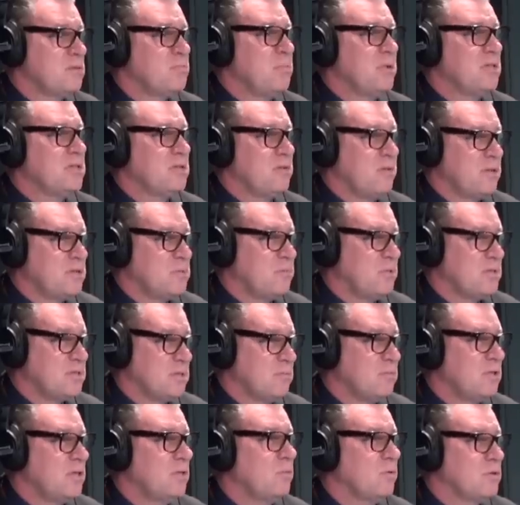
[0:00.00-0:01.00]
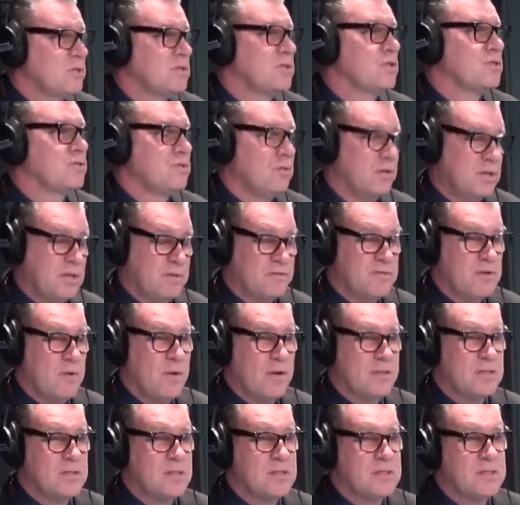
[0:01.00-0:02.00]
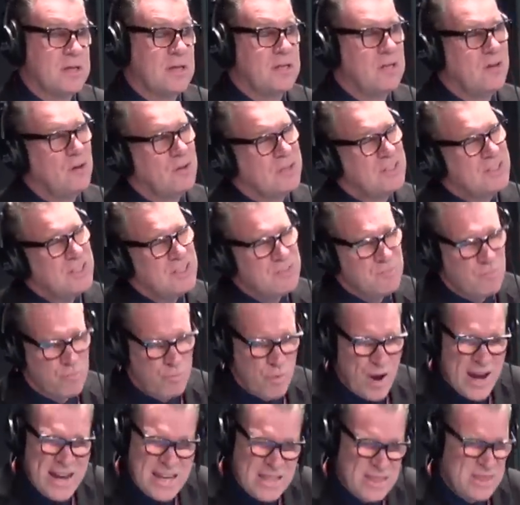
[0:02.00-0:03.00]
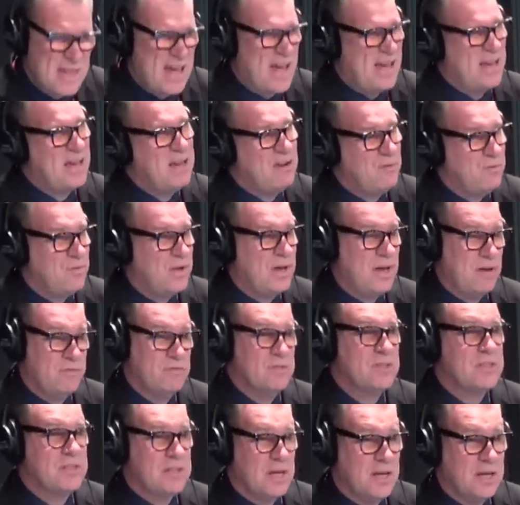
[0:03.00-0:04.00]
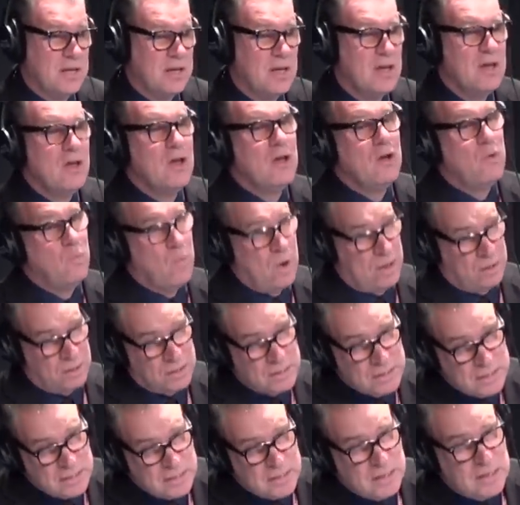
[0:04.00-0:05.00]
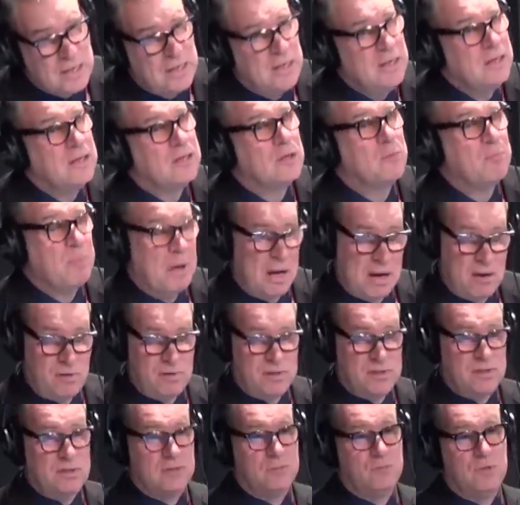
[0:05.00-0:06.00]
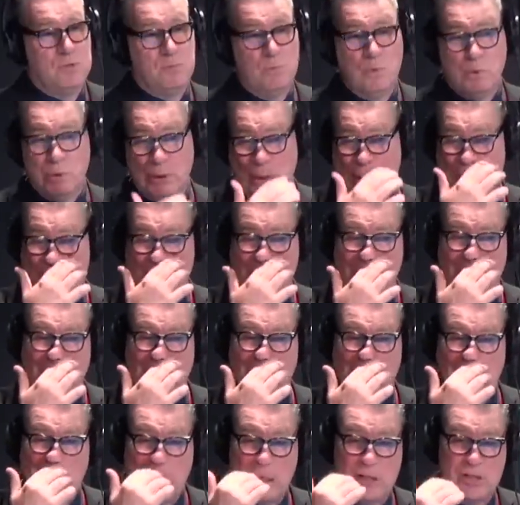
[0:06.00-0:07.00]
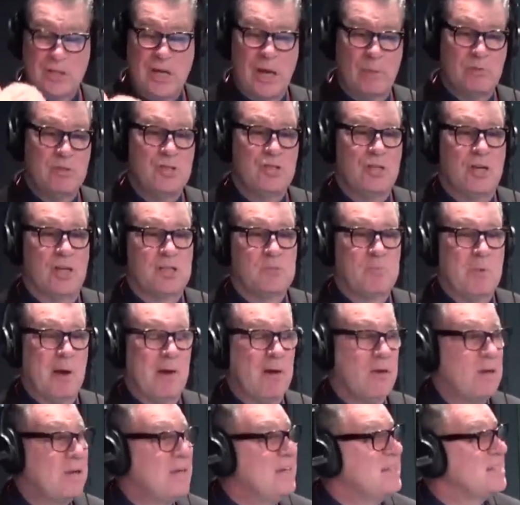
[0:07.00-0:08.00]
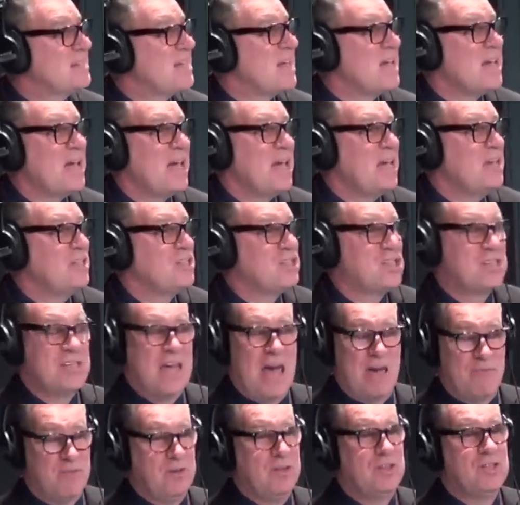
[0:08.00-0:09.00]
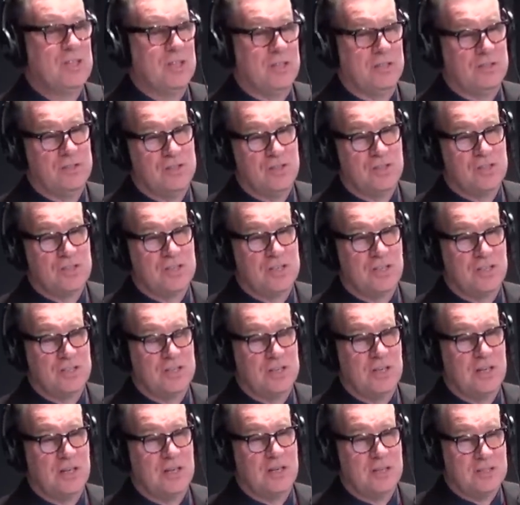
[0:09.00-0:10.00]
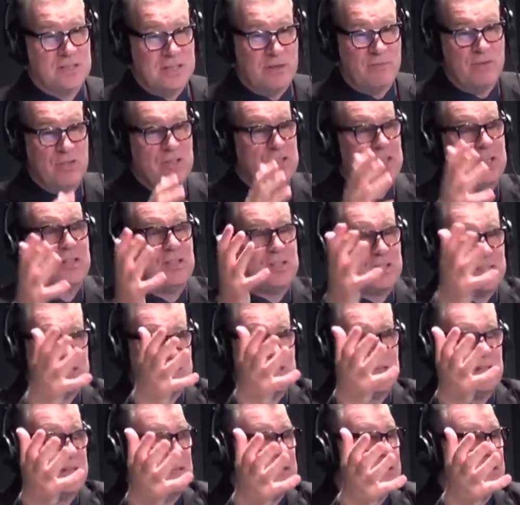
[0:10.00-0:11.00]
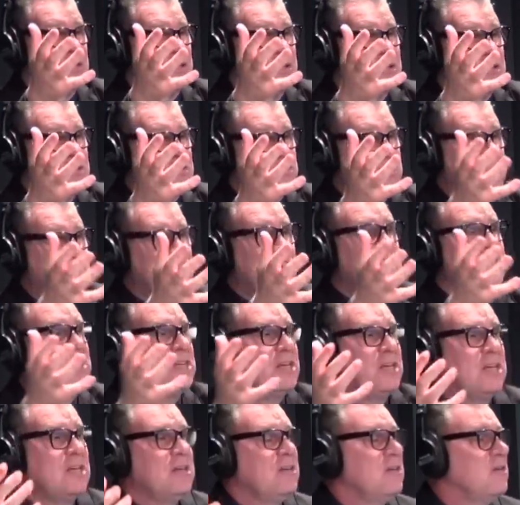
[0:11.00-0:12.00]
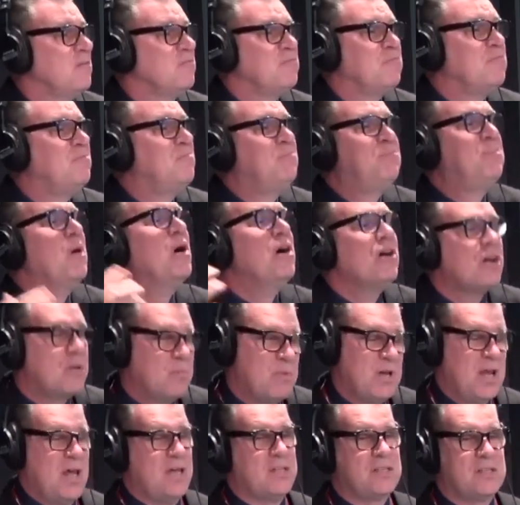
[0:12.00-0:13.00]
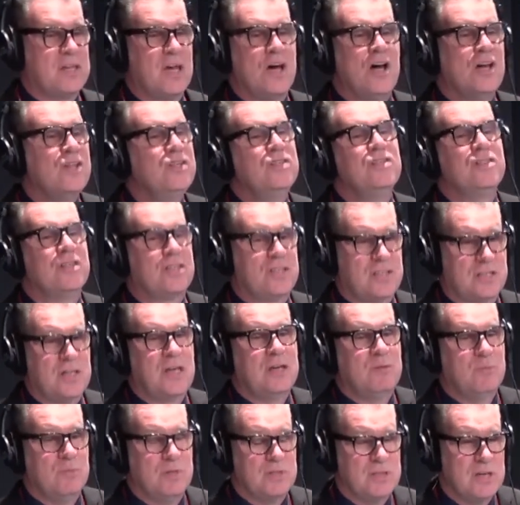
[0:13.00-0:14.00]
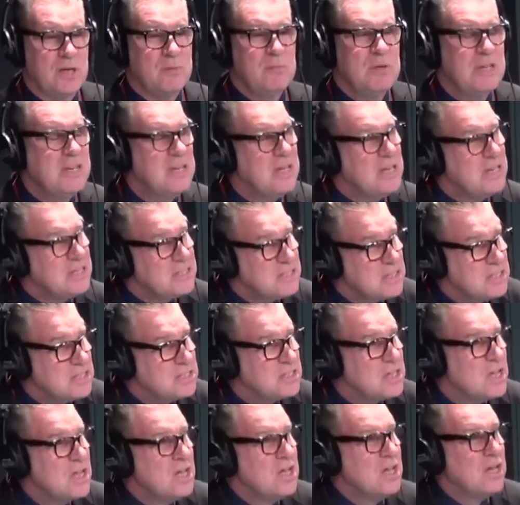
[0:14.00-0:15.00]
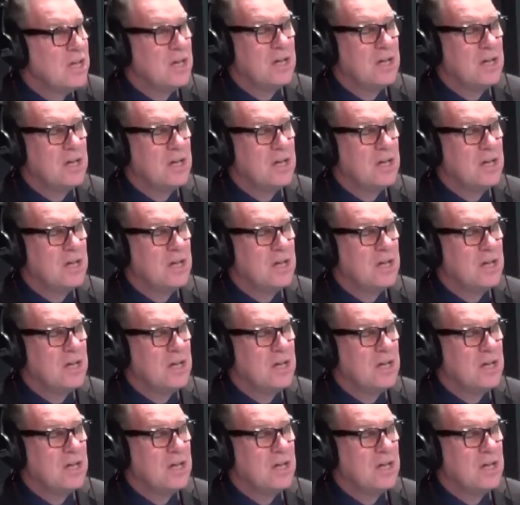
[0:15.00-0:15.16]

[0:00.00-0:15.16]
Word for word: Depp was being directed by somebody who wasn't a strong enough director to say no. Just rein that in for heaven's sake. Well, in comparison with Mortdecai, uh, Captain Jack Sparrow is a savage understudy, uh, a savage uh, uh, uh, study in Bergmanesque understatement. I mean, it is